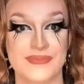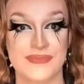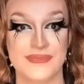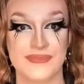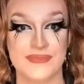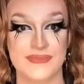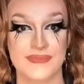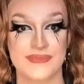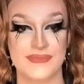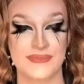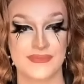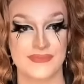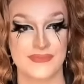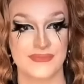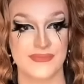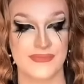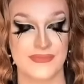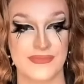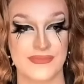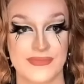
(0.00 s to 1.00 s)

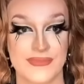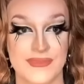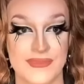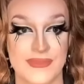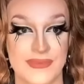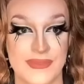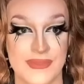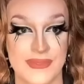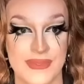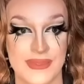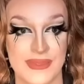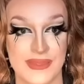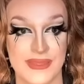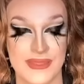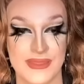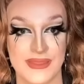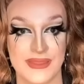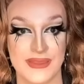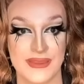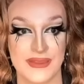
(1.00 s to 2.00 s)

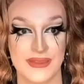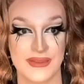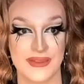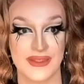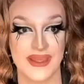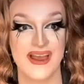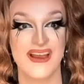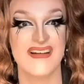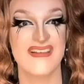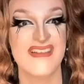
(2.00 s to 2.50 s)
(silent)